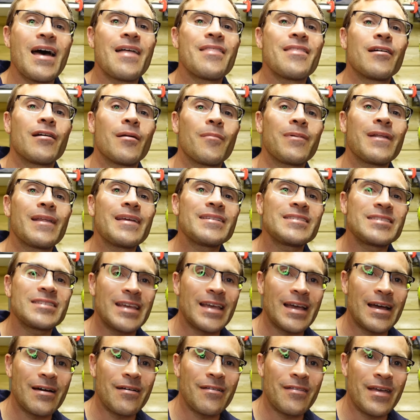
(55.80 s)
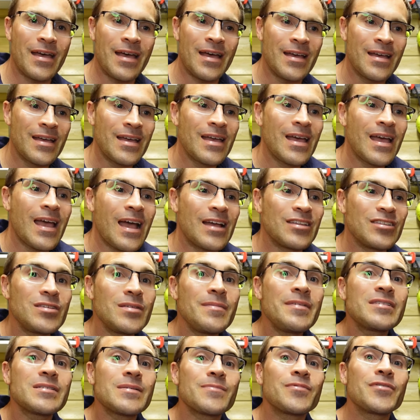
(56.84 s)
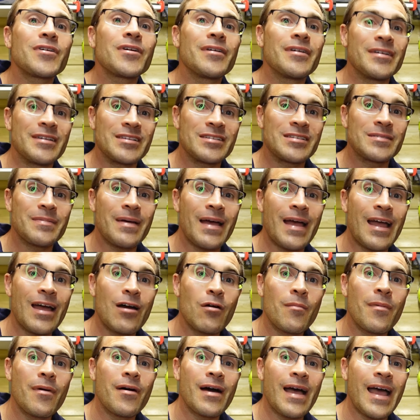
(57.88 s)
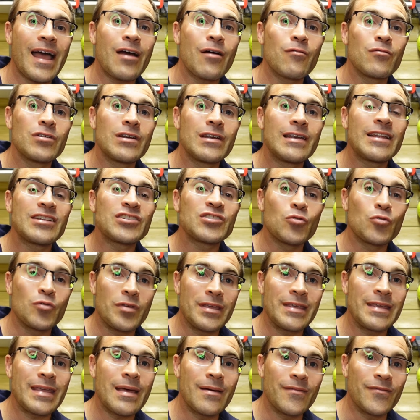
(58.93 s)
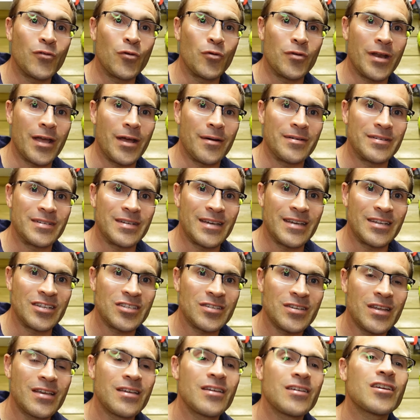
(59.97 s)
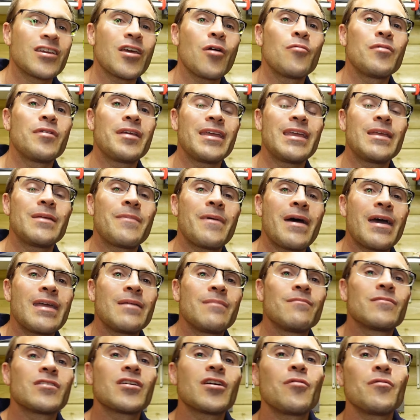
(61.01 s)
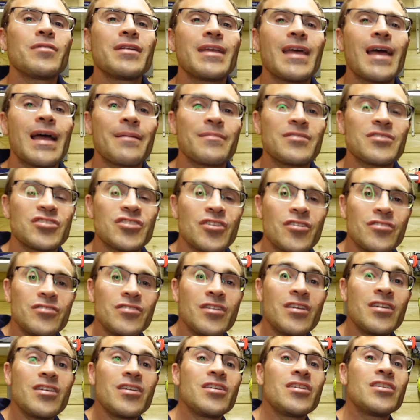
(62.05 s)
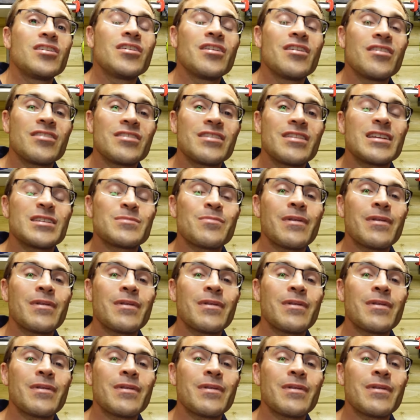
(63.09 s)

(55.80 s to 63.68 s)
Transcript: There are plenty out there. And you'd be surprised about how little you can get them for nowadays. Go on eBay, go on Amazon, there's